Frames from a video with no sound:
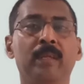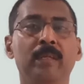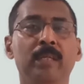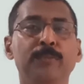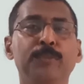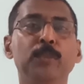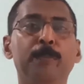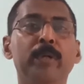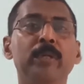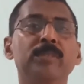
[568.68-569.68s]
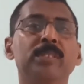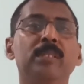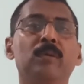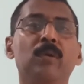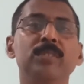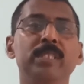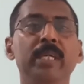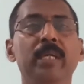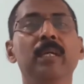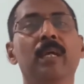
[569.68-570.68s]
F2 produced in cross
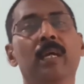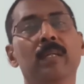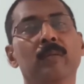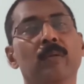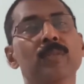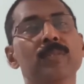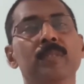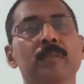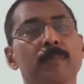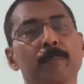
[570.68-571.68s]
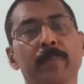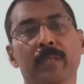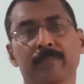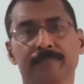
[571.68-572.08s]
A and cross B?